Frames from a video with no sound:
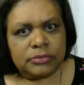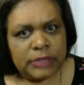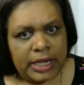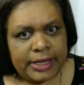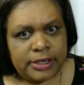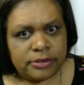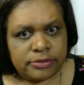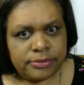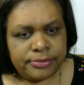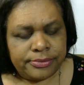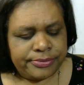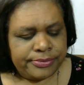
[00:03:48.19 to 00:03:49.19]
I know.
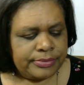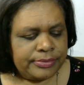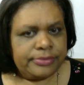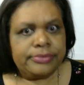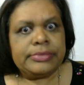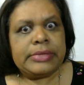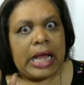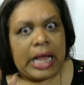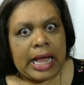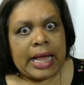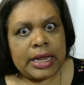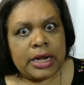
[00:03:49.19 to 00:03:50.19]

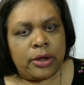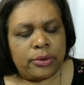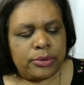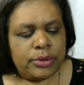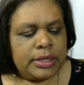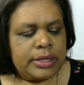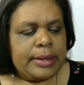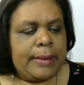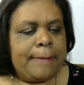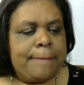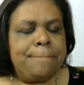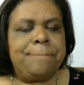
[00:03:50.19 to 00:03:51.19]
I know.
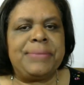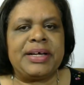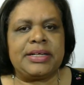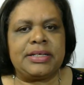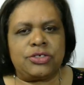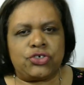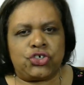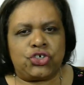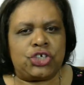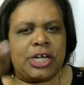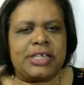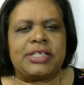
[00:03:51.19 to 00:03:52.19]
But
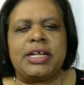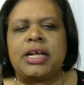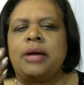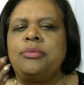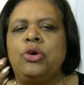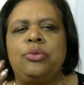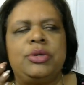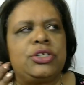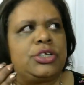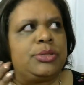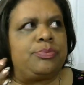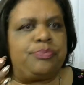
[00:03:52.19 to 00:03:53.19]
just take a moment
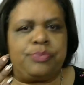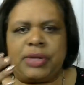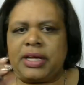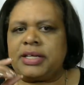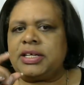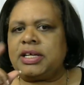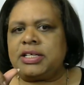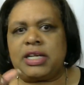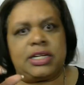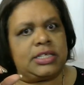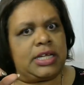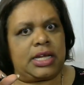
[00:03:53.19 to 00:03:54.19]
to like take
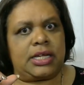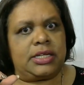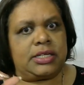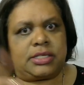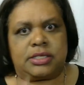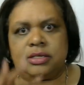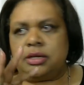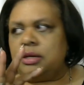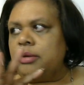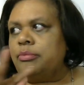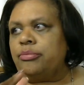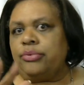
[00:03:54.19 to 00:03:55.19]
10 seconds
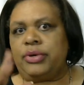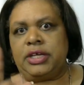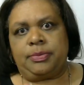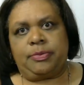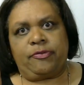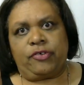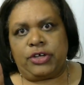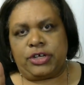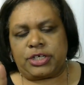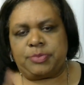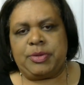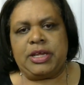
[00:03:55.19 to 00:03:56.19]
Breathe before you
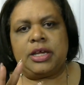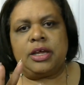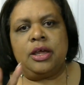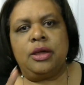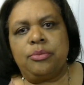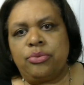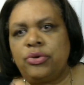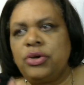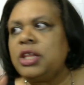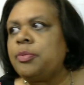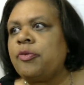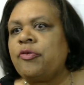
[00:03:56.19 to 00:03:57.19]
speak.
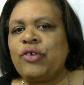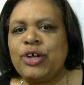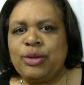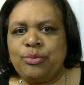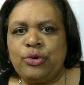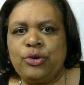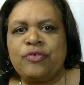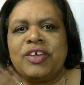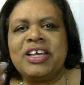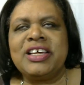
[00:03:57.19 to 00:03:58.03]
Breathe before you move.